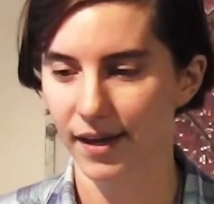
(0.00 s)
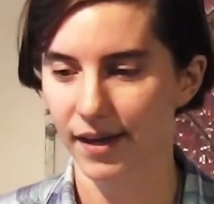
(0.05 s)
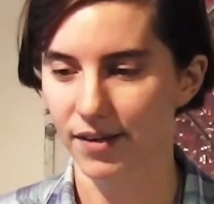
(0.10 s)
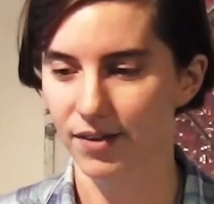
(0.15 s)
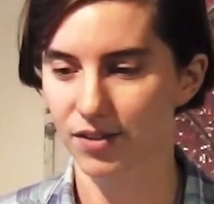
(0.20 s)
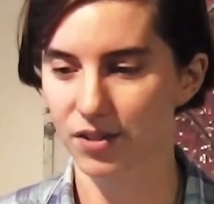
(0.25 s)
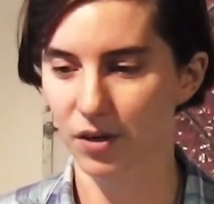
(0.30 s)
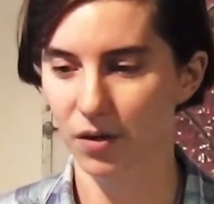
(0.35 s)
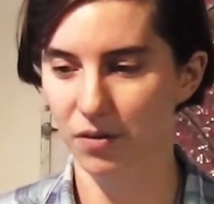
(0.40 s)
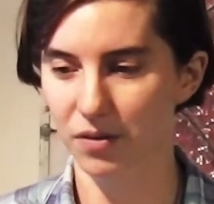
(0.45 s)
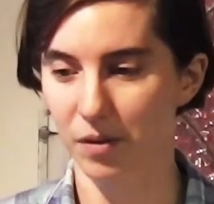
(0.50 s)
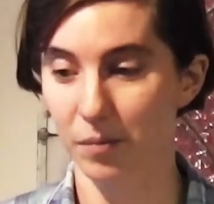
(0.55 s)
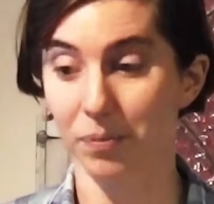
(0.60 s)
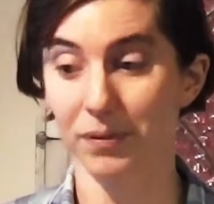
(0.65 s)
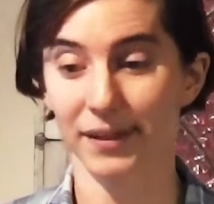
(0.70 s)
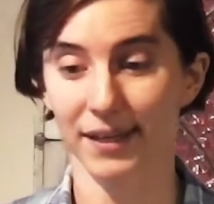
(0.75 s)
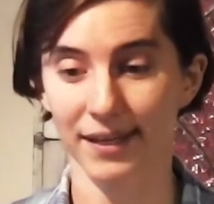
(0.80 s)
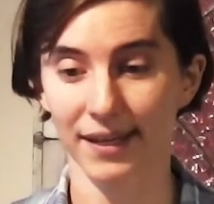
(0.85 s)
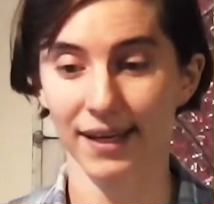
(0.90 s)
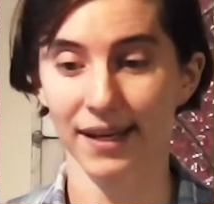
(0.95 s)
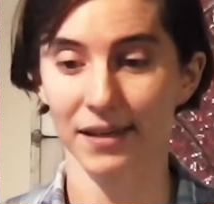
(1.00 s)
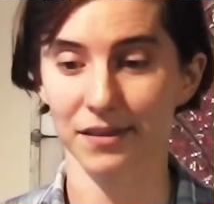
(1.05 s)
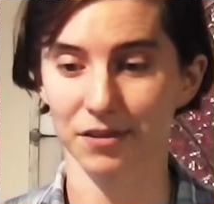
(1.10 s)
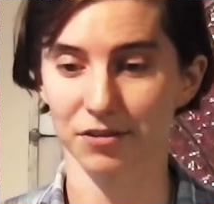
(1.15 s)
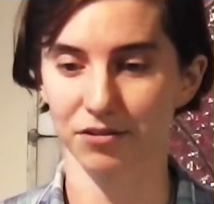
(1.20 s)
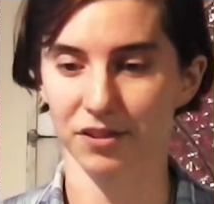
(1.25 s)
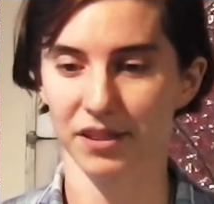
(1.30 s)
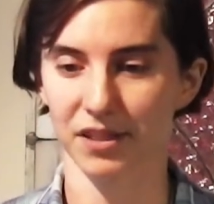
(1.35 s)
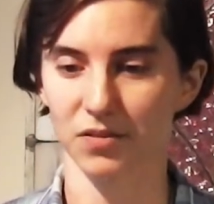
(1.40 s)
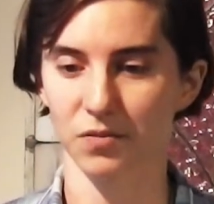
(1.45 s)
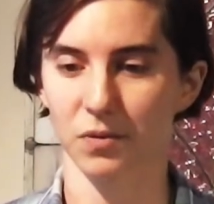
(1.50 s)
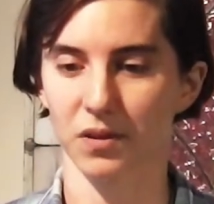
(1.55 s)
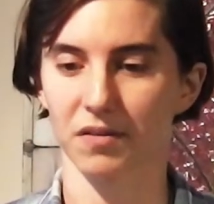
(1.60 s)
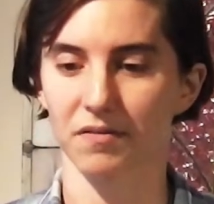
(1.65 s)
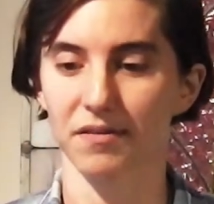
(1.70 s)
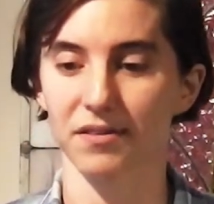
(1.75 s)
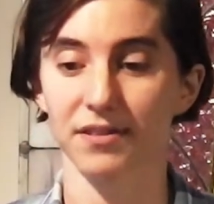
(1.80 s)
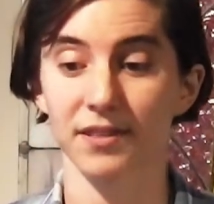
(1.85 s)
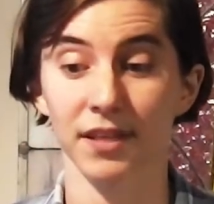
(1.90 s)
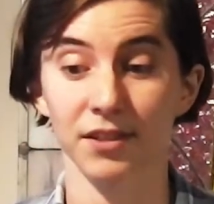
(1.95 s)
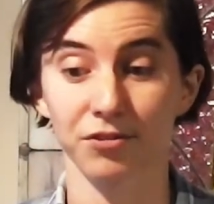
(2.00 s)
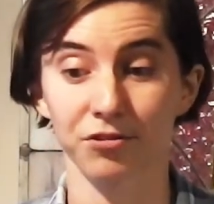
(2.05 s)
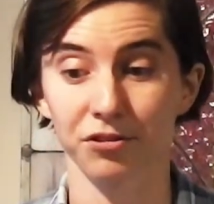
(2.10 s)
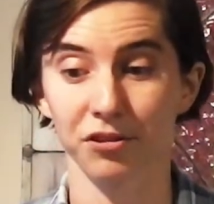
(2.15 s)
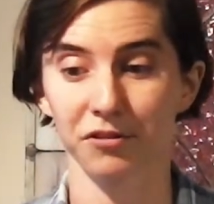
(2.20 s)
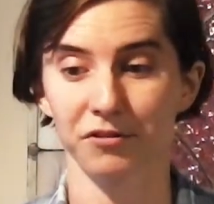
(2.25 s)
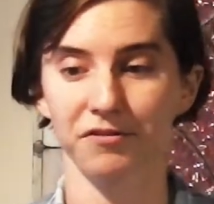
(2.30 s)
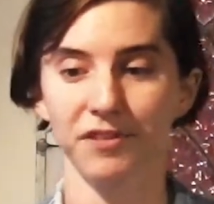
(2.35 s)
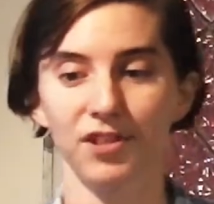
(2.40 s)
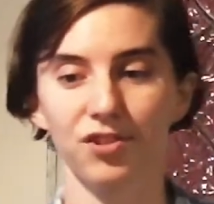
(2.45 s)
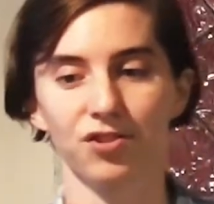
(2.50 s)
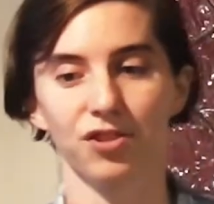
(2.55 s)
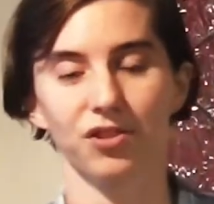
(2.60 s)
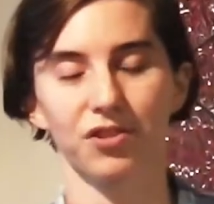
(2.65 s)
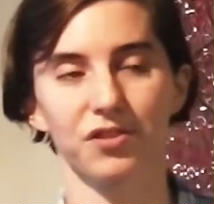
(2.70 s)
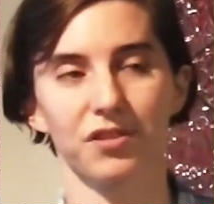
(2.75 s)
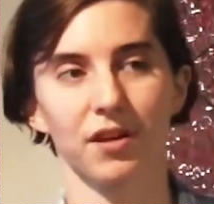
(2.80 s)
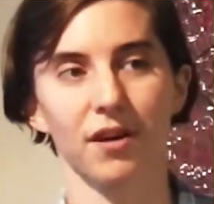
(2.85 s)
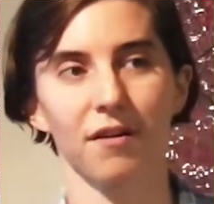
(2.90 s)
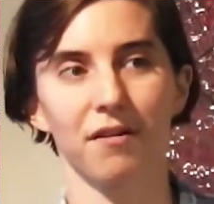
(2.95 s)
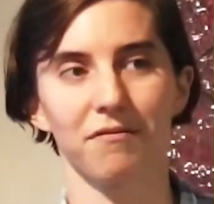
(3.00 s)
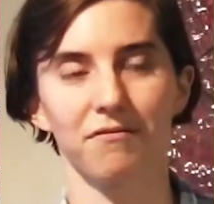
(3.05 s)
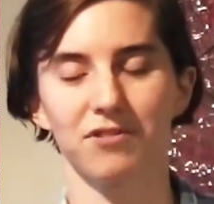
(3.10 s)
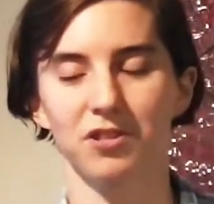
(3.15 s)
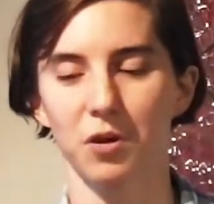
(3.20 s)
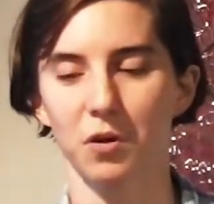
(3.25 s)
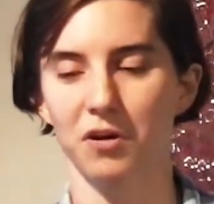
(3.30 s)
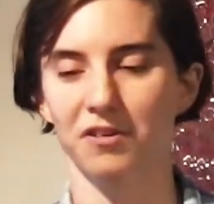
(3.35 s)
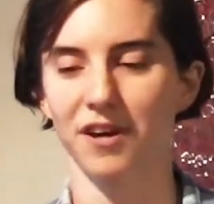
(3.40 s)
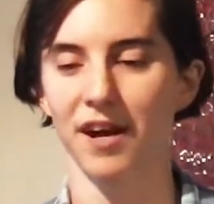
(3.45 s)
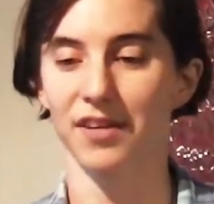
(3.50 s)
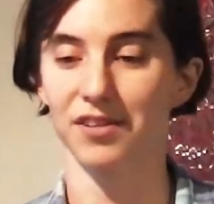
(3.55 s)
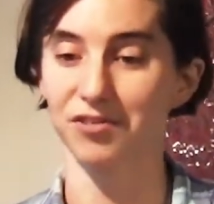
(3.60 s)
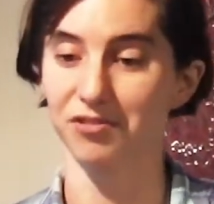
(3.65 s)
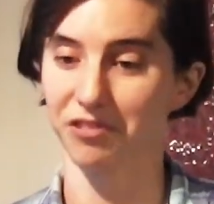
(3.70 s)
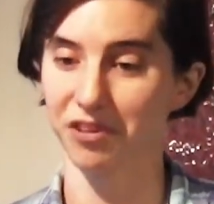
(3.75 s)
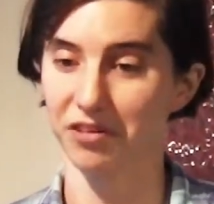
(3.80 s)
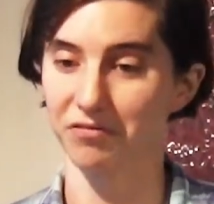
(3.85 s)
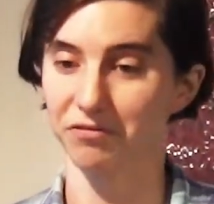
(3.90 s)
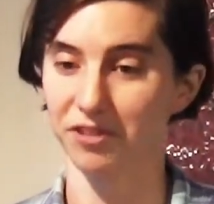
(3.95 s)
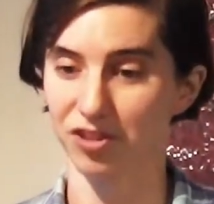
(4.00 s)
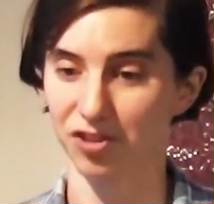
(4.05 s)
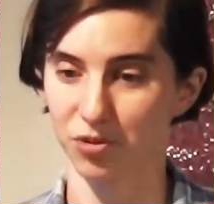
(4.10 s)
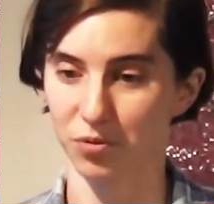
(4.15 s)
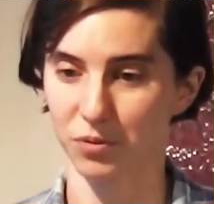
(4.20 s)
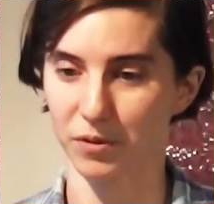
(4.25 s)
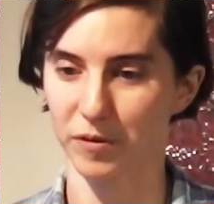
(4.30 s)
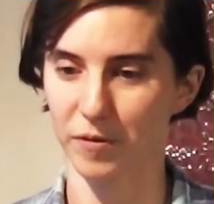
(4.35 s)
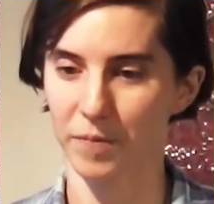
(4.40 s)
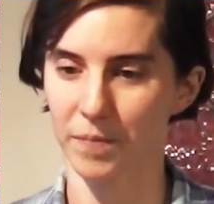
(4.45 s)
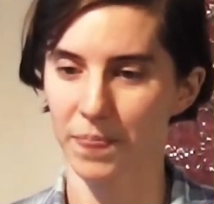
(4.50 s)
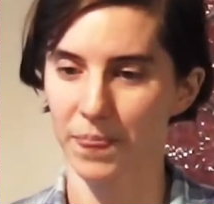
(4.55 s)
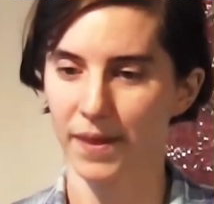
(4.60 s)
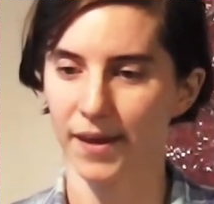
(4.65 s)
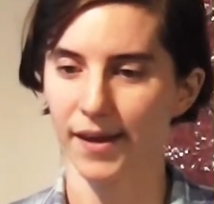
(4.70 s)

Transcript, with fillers: So the plant and the drink is one of the central features of Zoroastrian ritual.